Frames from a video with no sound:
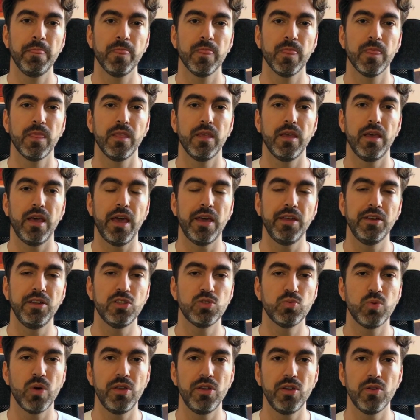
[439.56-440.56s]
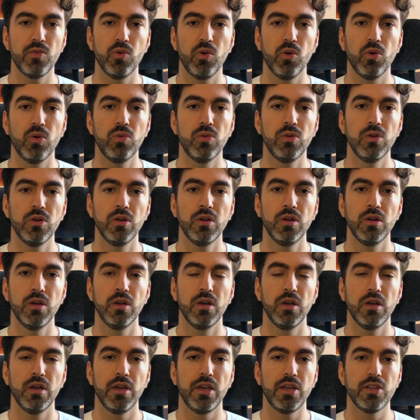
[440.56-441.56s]
80-20 rule
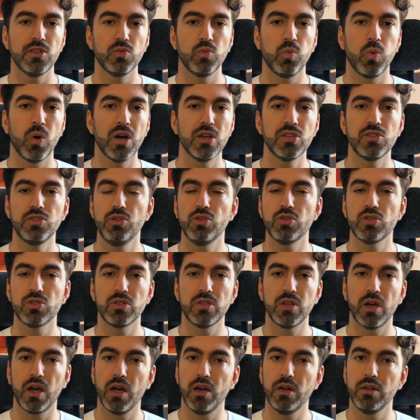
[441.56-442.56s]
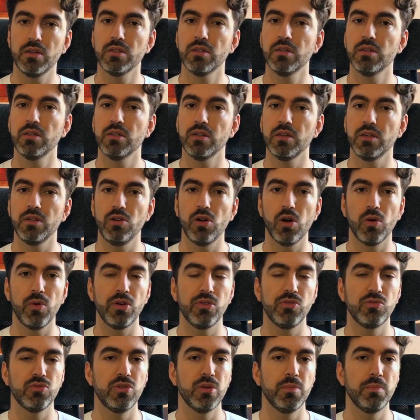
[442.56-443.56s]
is, once you start going to
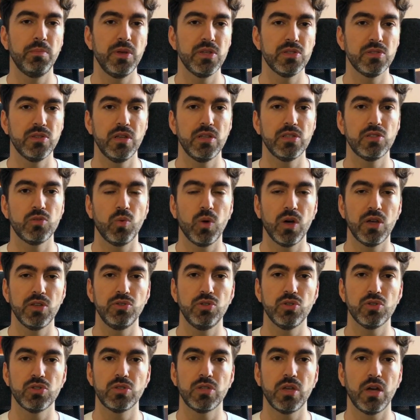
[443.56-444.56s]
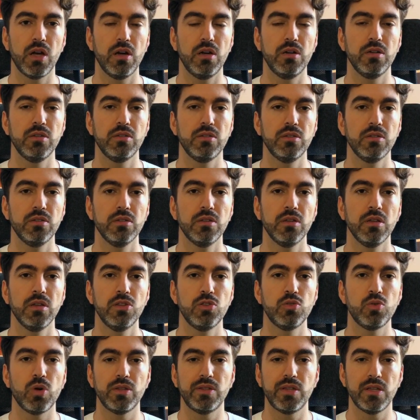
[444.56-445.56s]
the business, once you start to
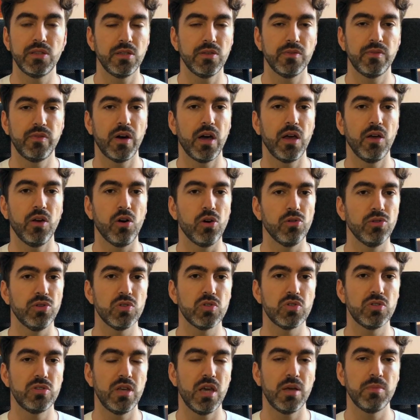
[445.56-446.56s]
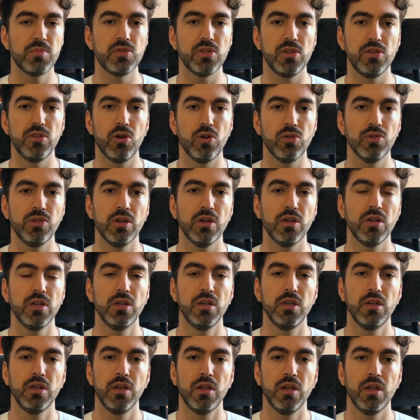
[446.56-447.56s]
identify all the steps and all the
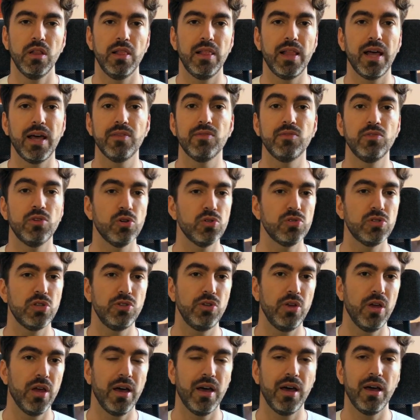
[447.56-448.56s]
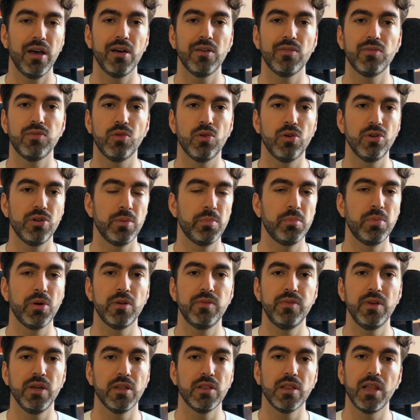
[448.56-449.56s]
life goals that you have, or the
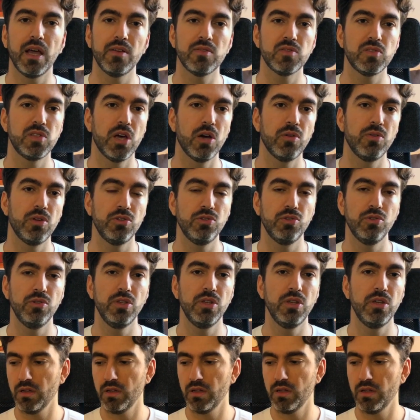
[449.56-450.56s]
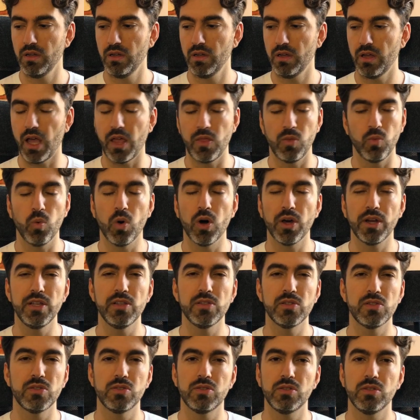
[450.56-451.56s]
perfect lifestyle that you need, and what
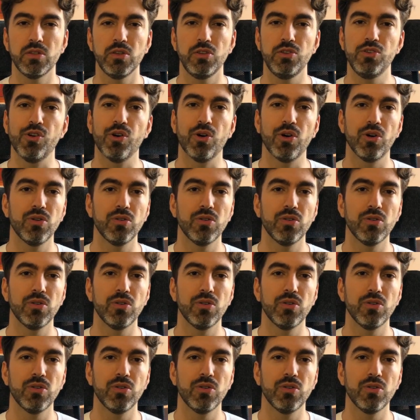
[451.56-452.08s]
is your